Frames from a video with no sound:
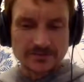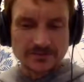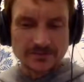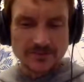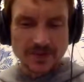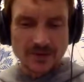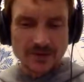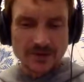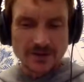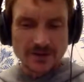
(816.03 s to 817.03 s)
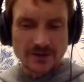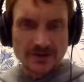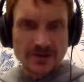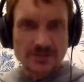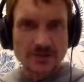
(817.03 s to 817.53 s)
There was a lot of
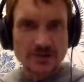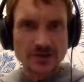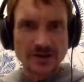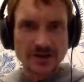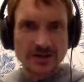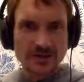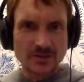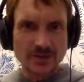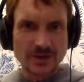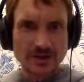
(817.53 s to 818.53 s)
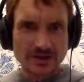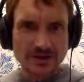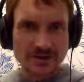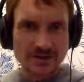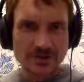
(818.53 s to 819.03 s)
suspicion against Morell, his
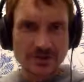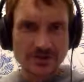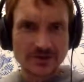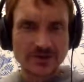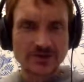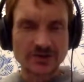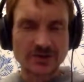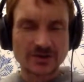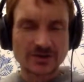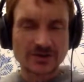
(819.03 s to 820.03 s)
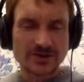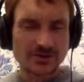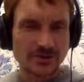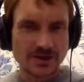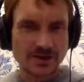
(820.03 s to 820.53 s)
personal physician, because he
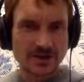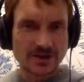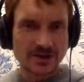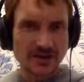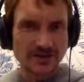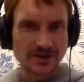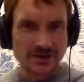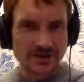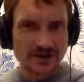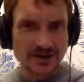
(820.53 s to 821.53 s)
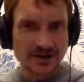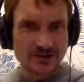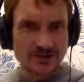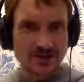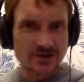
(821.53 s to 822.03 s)
gave Hitler daily
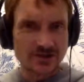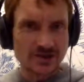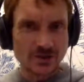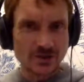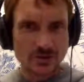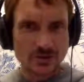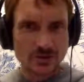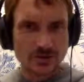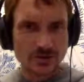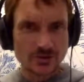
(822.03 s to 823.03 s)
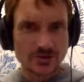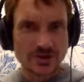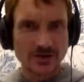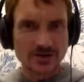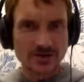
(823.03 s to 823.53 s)
injections and no one knew what was in those
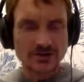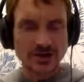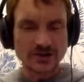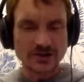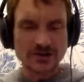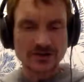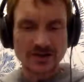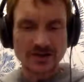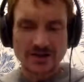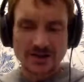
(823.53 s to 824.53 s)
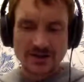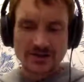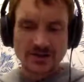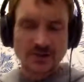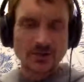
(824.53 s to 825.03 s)
injections. So there
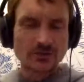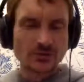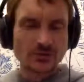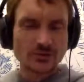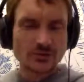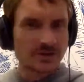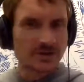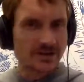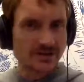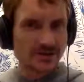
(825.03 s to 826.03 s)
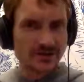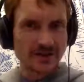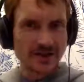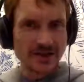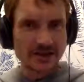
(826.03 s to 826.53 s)
were rumors that he's an
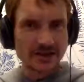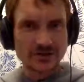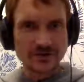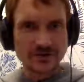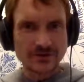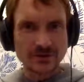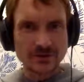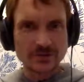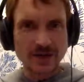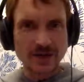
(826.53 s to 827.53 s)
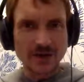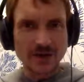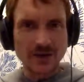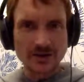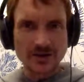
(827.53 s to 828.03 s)
agent of a foreign power, or
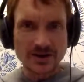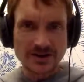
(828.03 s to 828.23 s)
that he